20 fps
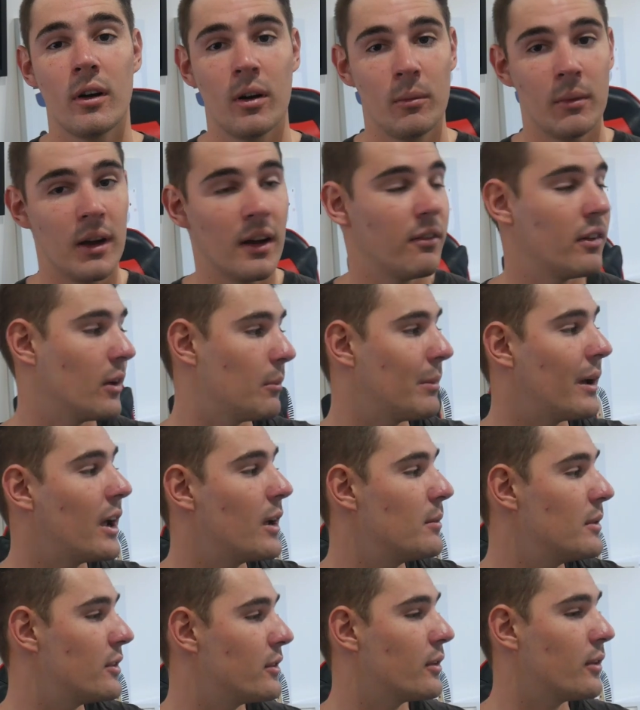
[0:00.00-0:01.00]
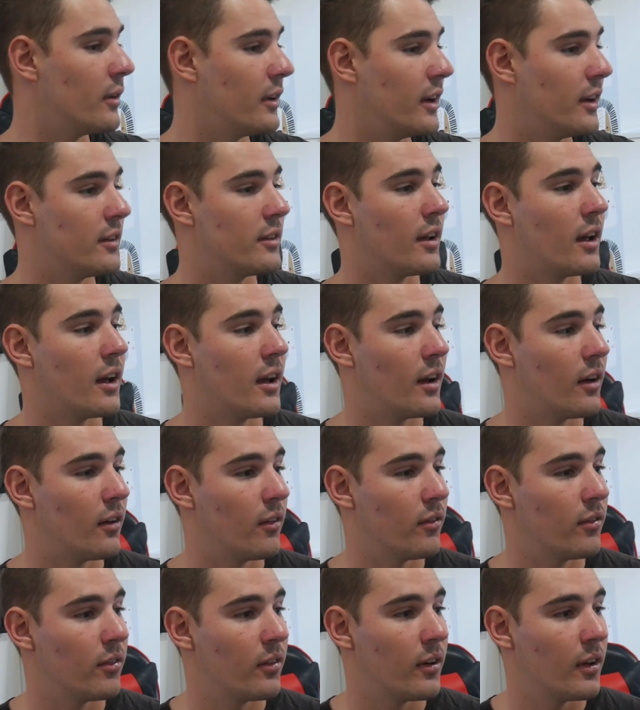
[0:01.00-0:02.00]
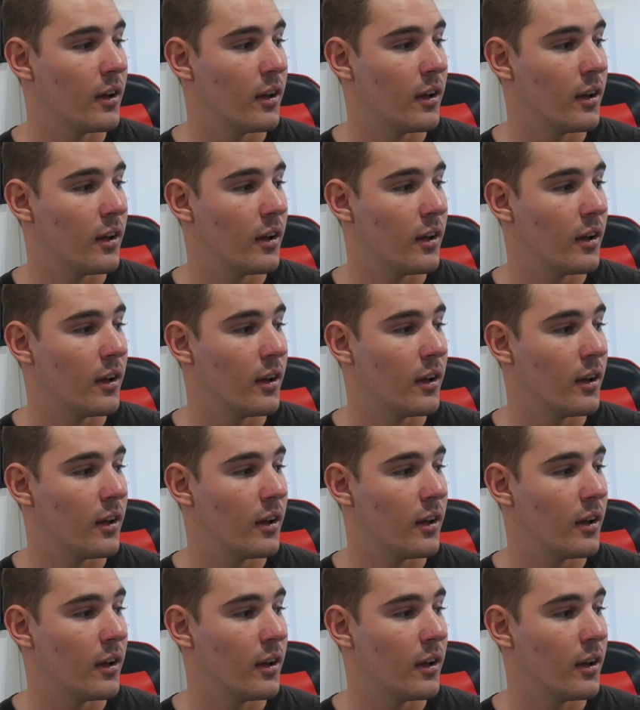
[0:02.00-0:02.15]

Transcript: I'm having a baby, so I need to have